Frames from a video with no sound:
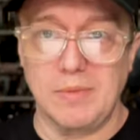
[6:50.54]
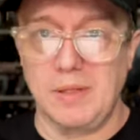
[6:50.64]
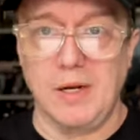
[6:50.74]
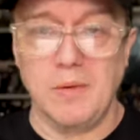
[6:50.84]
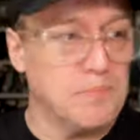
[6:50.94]

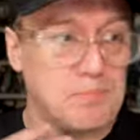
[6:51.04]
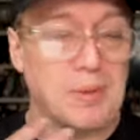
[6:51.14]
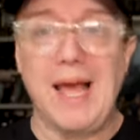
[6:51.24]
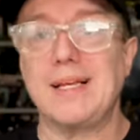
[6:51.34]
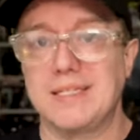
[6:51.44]
you know,
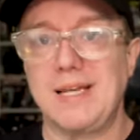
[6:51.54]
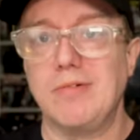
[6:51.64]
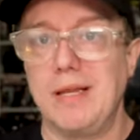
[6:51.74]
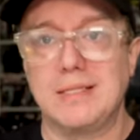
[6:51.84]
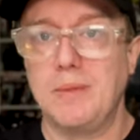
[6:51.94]
black
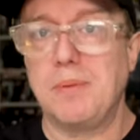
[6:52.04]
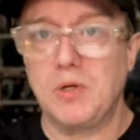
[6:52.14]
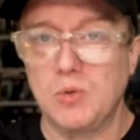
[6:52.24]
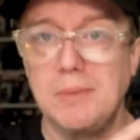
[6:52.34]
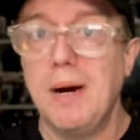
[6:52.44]

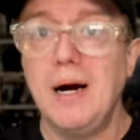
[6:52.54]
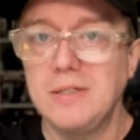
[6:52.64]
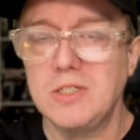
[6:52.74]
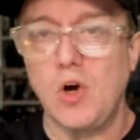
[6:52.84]
stereotypical demands